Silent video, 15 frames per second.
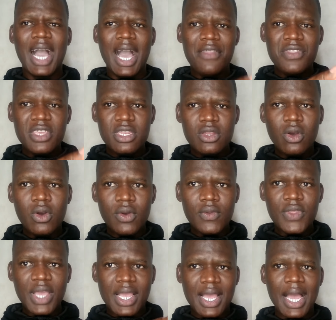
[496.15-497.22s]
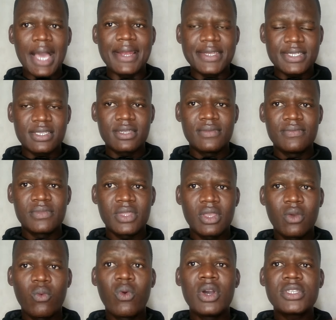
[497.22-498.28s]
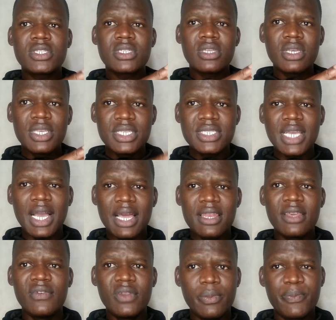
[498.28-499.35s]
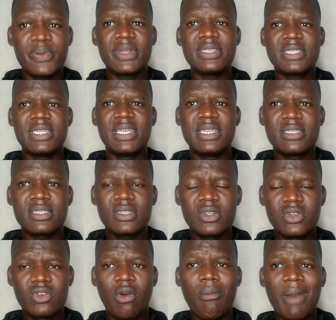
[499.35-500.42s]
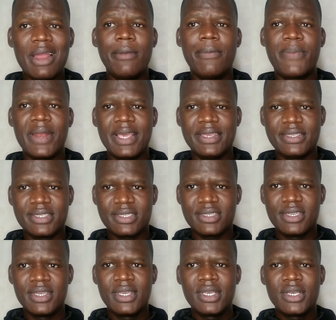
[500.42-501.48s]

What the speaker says: and they know the cards what each and every president normally plays.